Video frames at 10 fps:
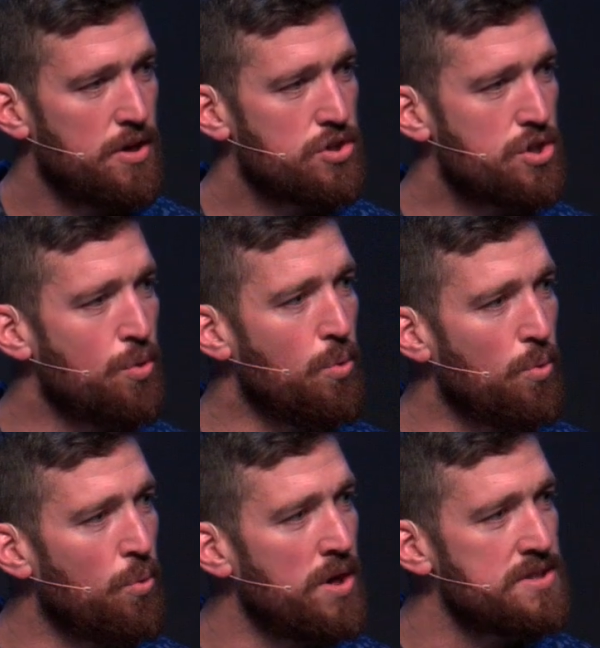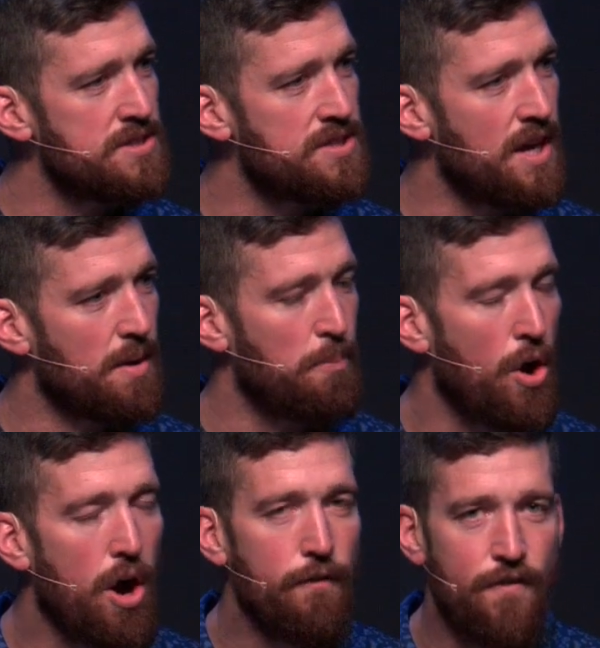So, what is he saying?
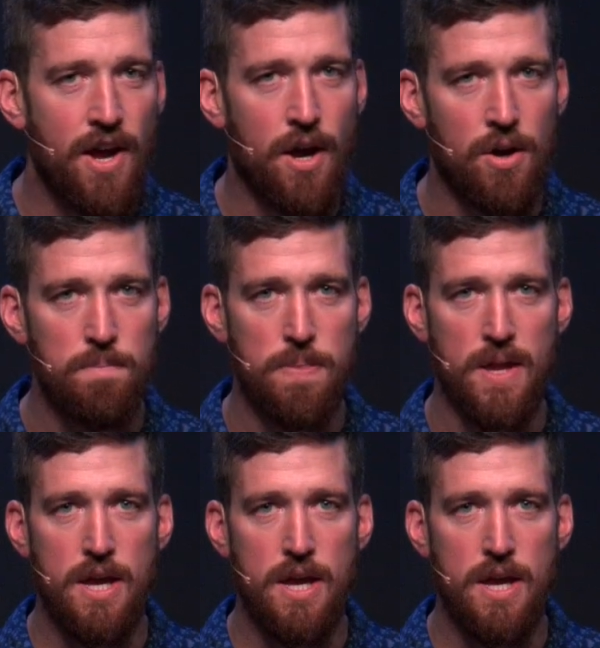Paul felt